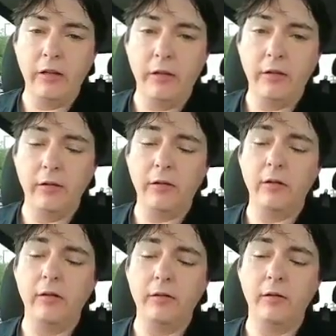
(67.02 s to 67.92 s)

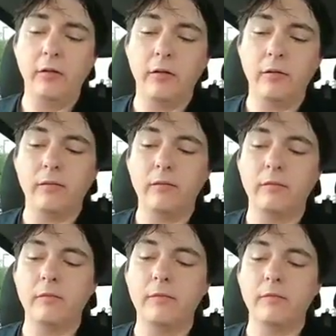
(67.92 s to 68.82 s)

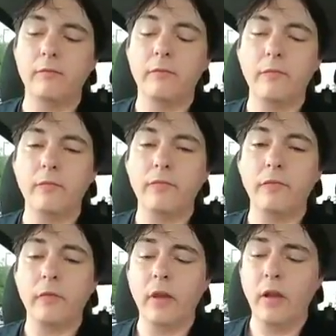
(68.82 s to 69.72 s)
(no one is talking)